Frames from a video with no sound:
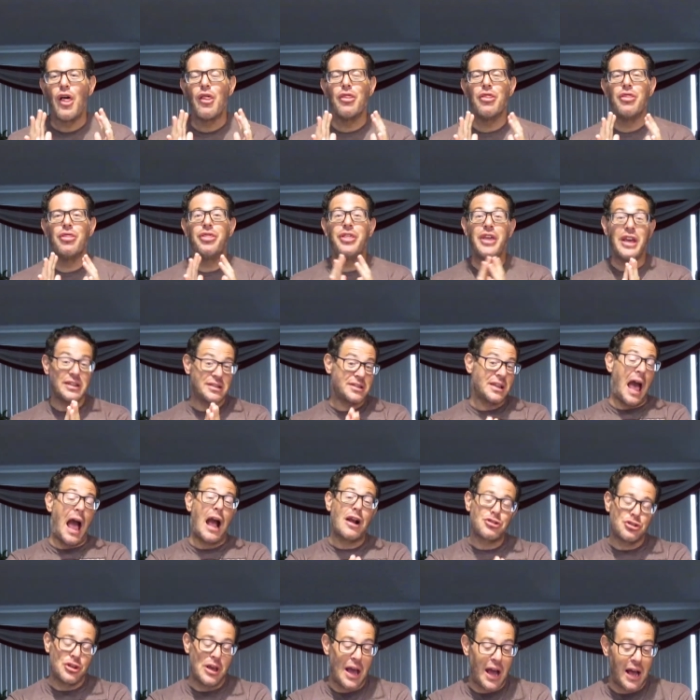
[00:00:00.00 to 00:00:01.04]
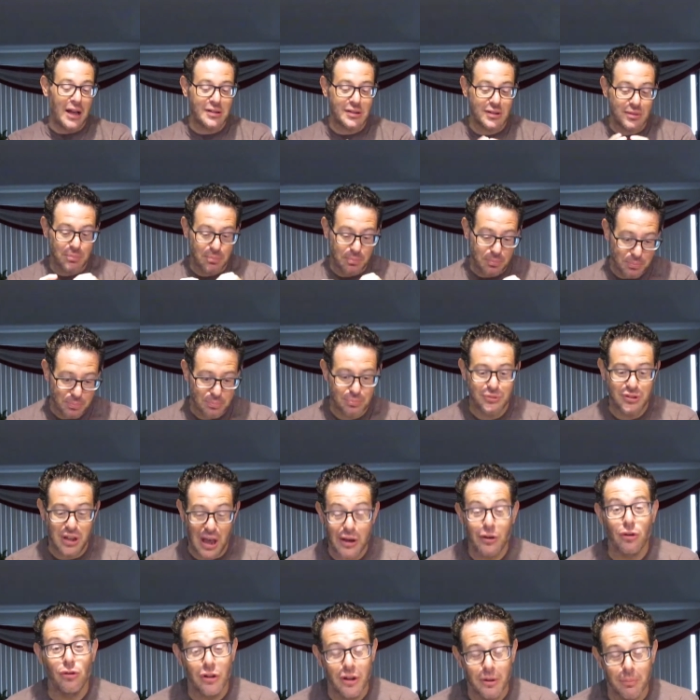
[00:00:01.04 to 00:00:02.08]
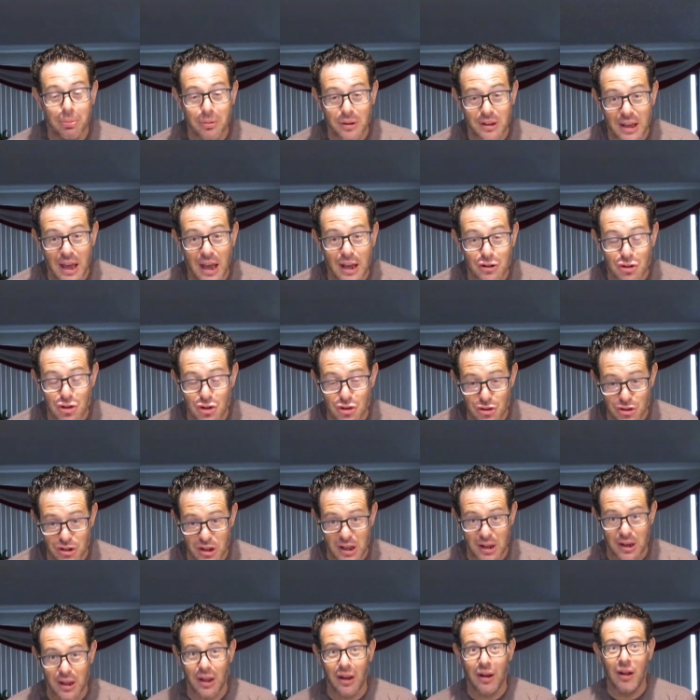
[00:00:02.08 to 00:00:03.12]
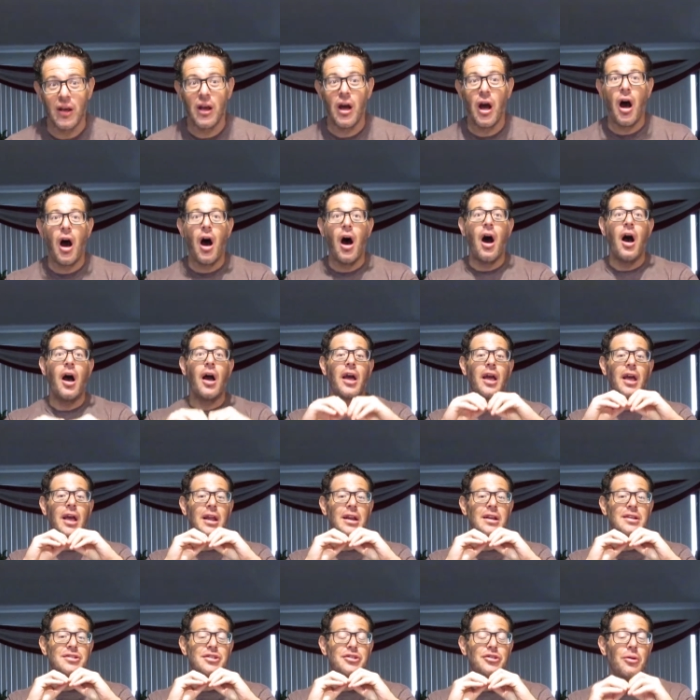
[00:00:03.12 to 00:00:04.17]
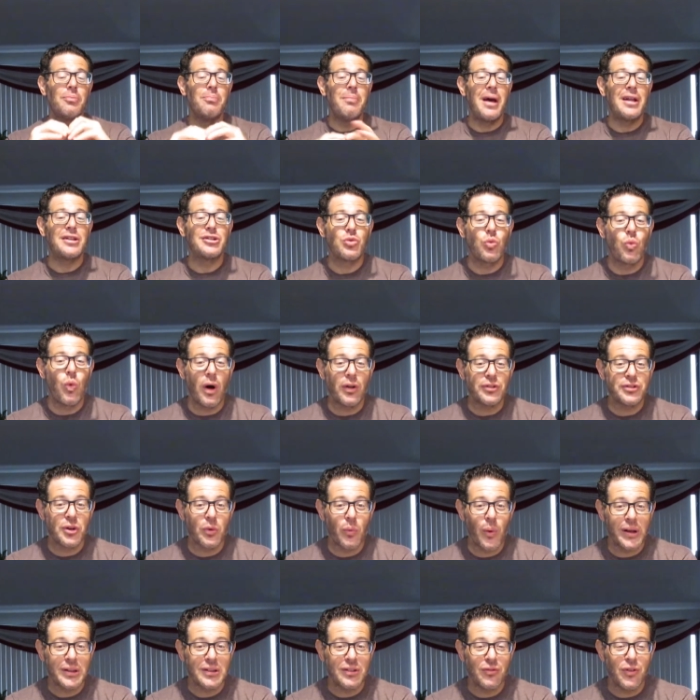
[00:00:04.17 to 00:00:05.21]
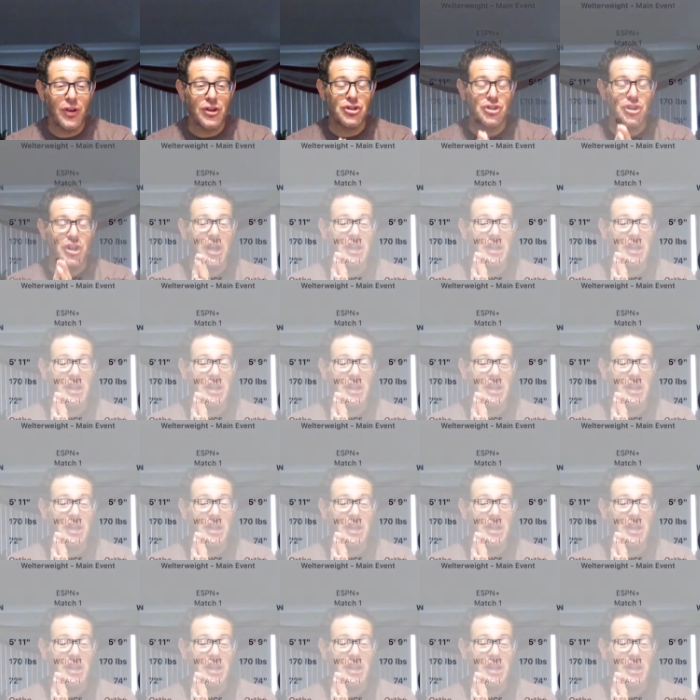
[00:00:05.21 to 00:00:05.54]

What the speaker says: This actually has title implications in it. It is in the men's welterweight division.